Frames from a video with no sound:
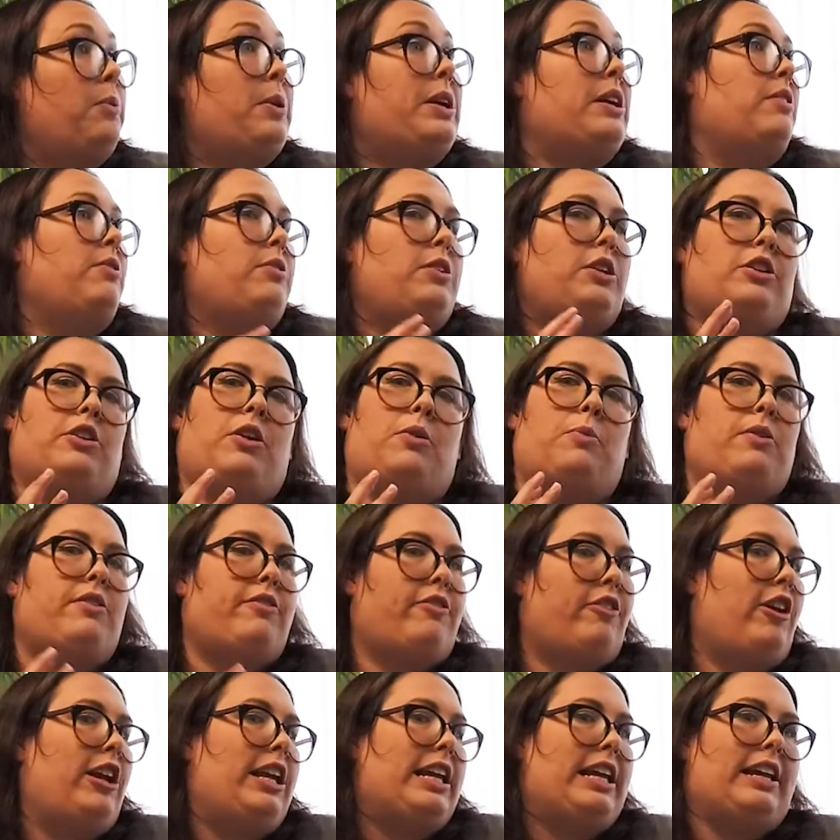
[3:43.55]

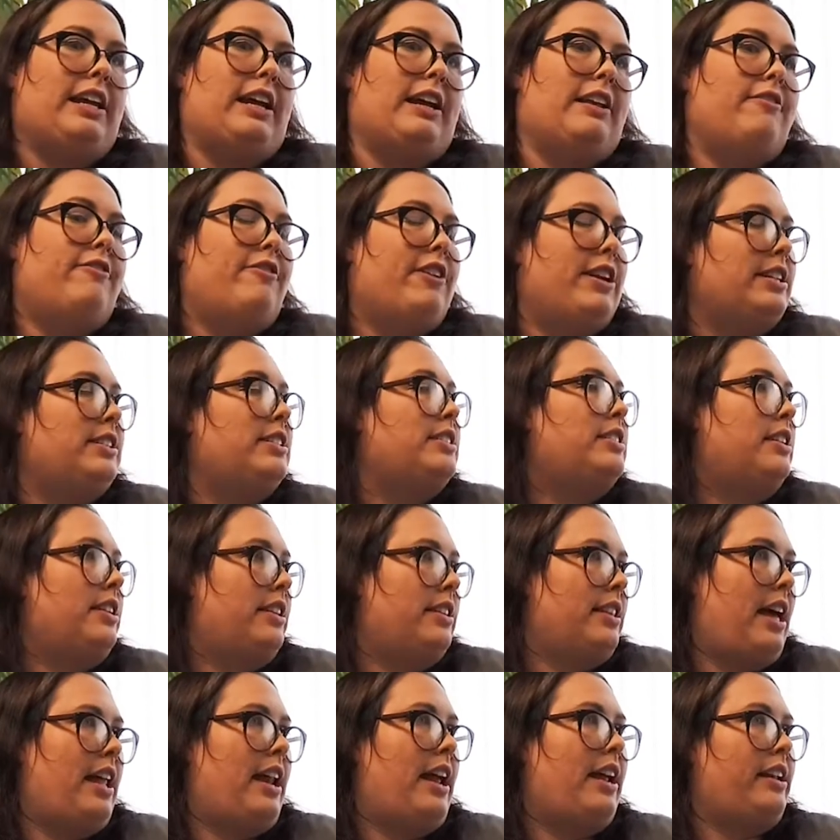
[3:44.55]
We've really invested
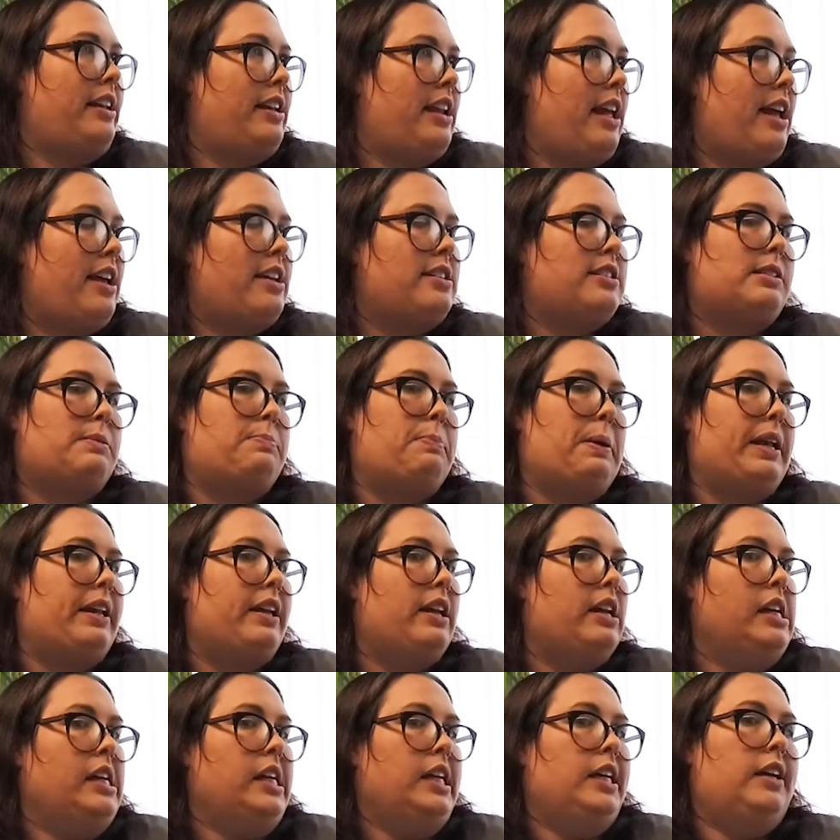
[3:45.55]
in that at Nest,
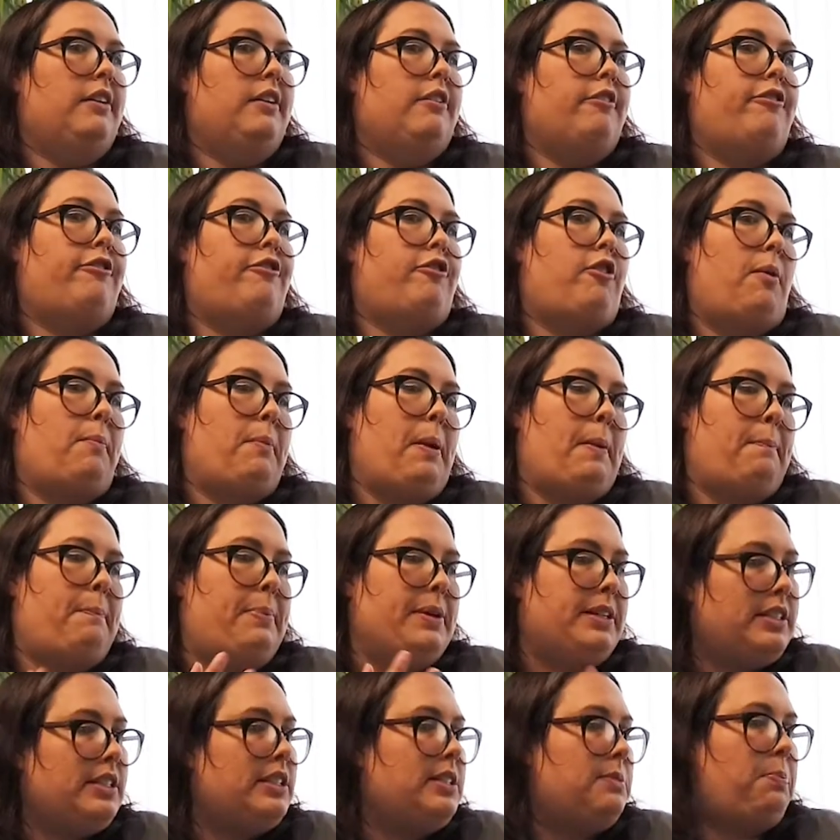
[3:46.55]
but from a
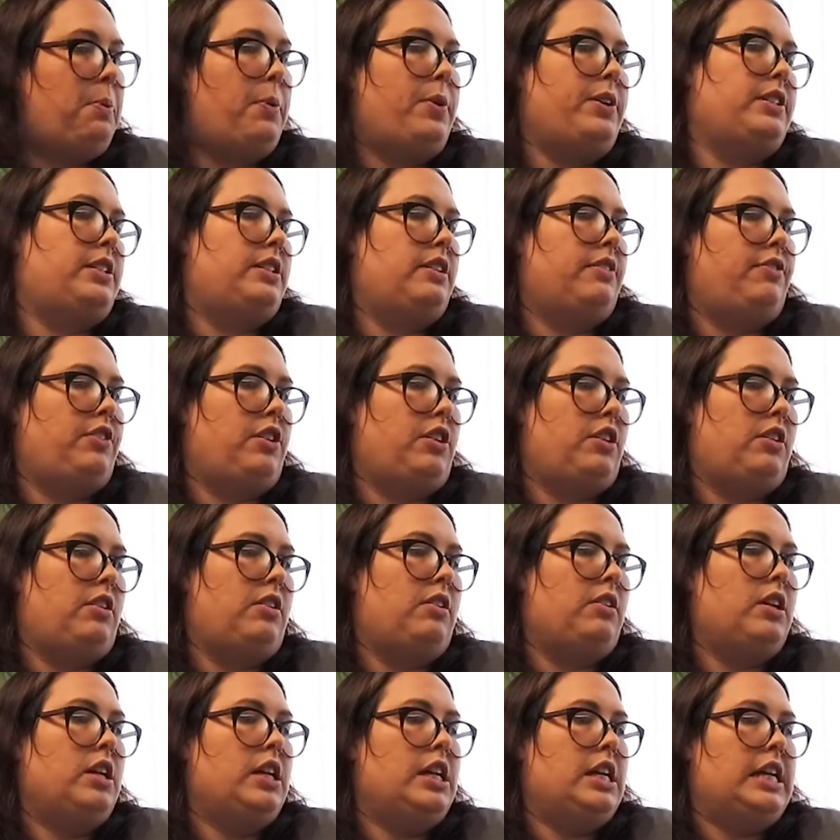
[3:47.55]
business point of
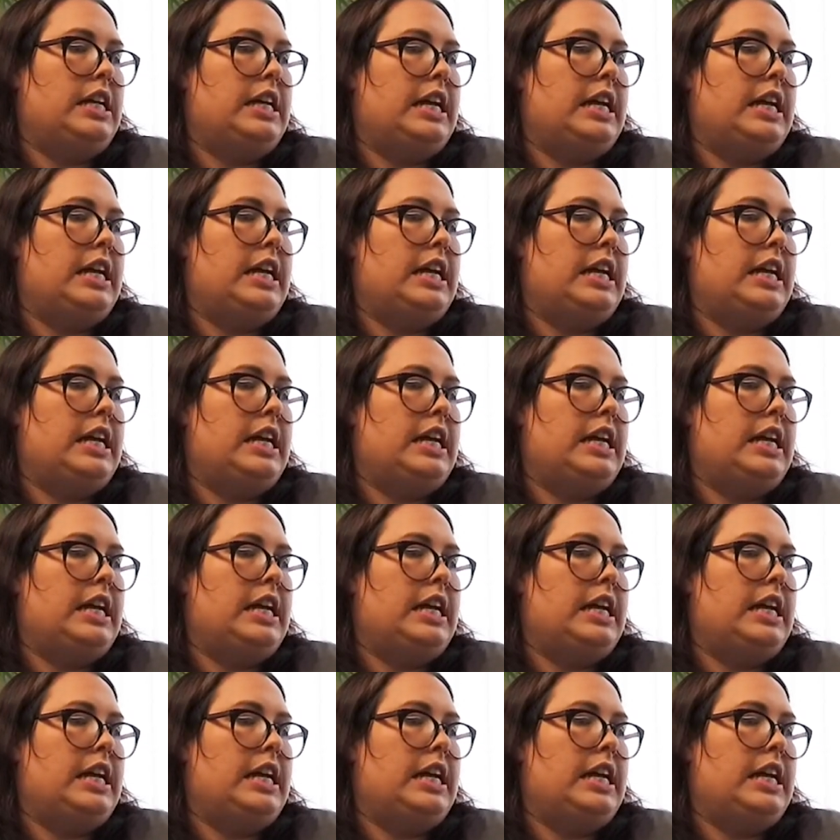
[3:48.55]
view,